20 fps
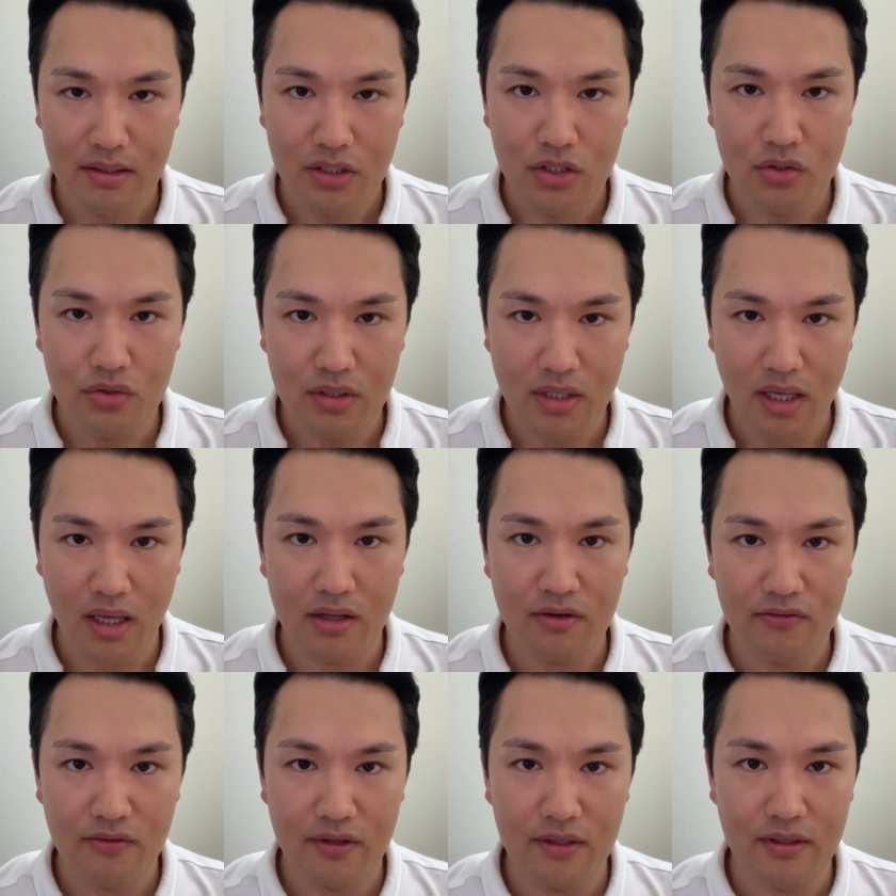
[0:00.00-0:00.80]
you
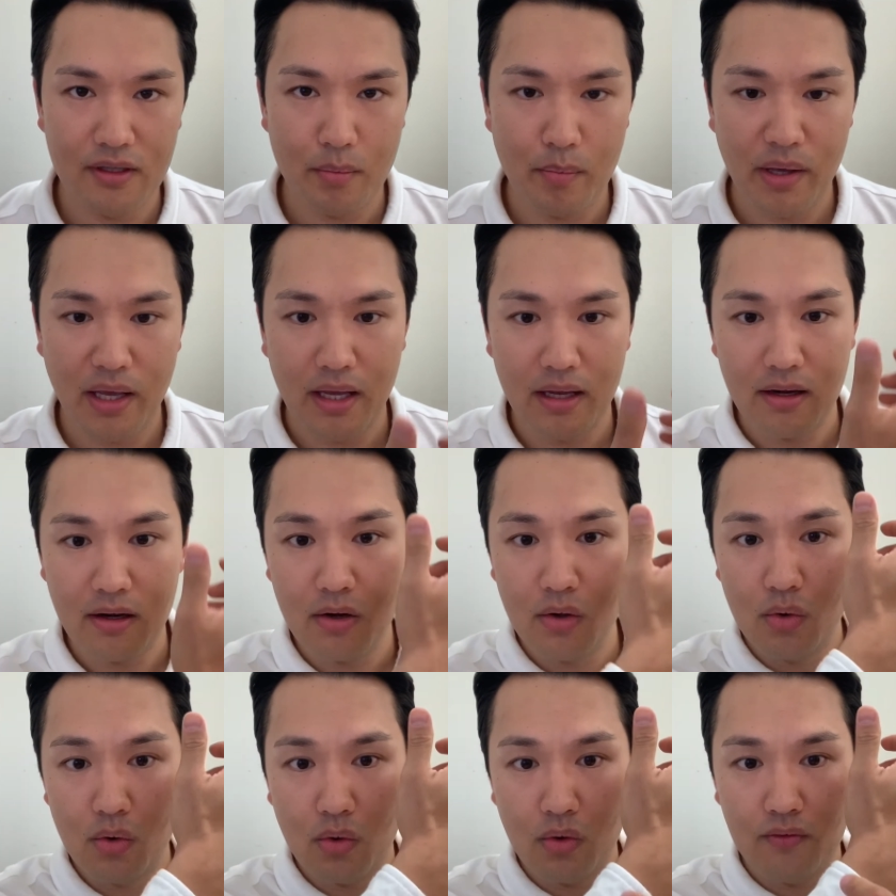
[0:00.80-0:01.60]
can feel the pain
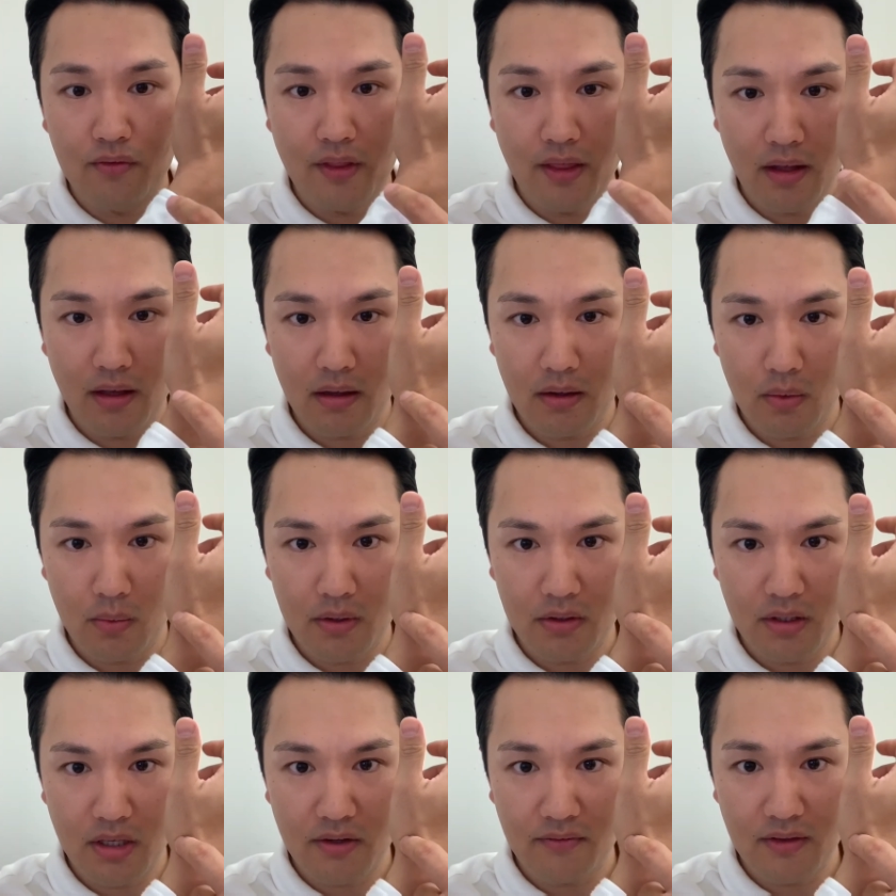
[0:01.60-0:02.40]
over there when
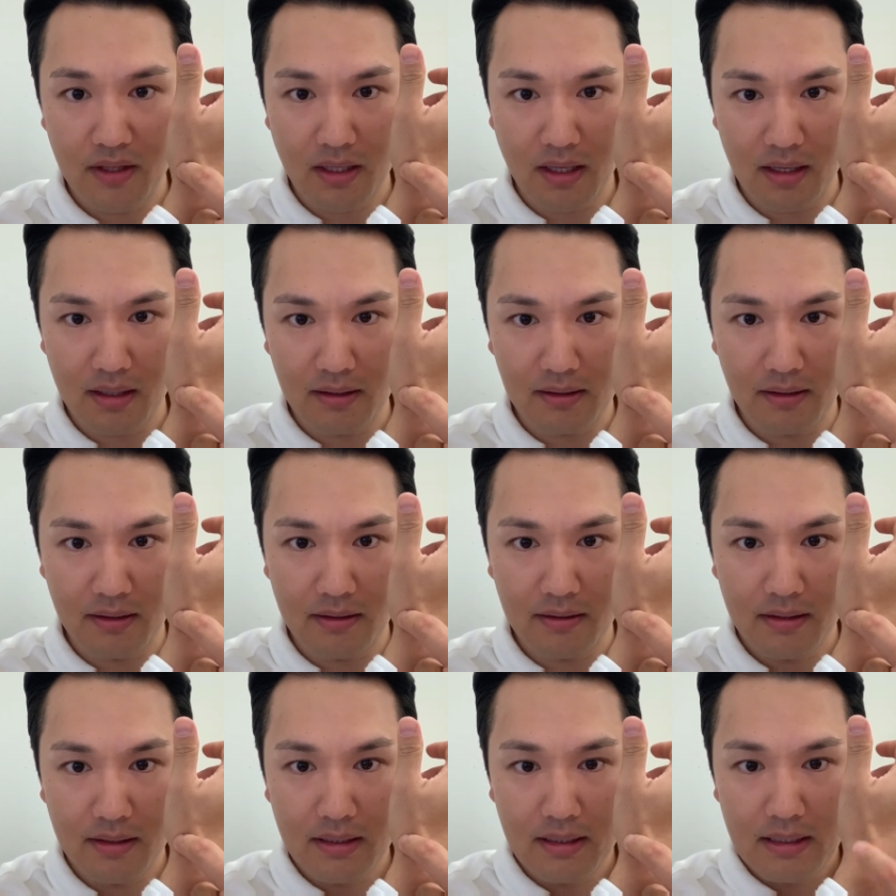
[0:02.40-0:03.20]
you have the
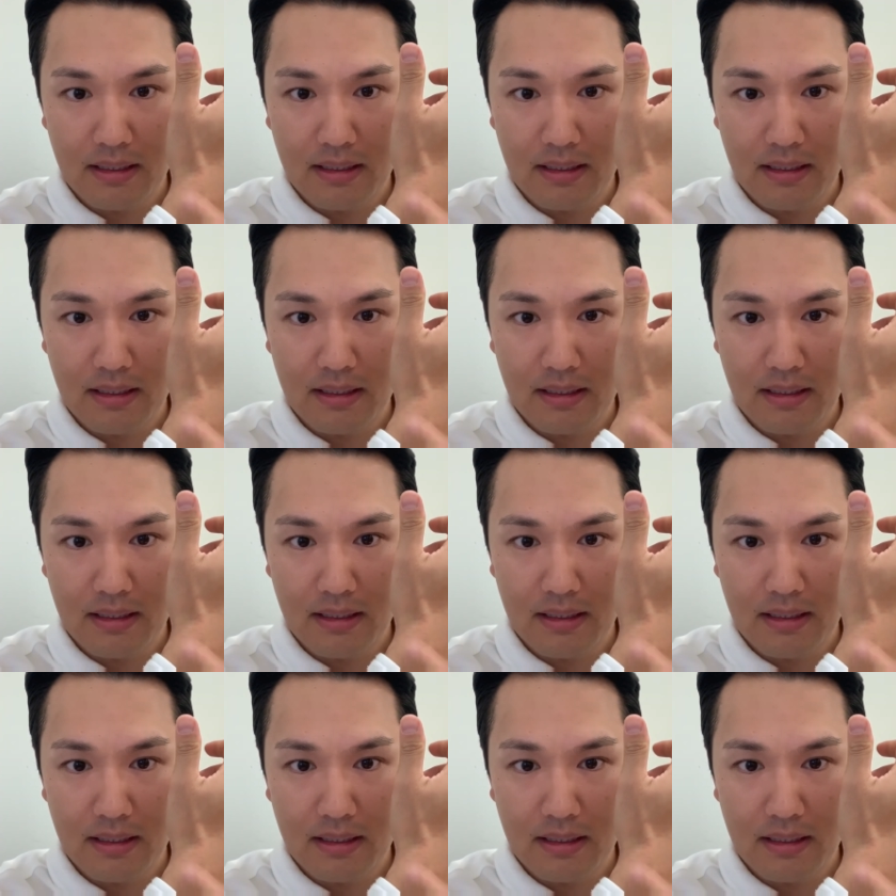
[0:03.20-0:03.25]
ganglion.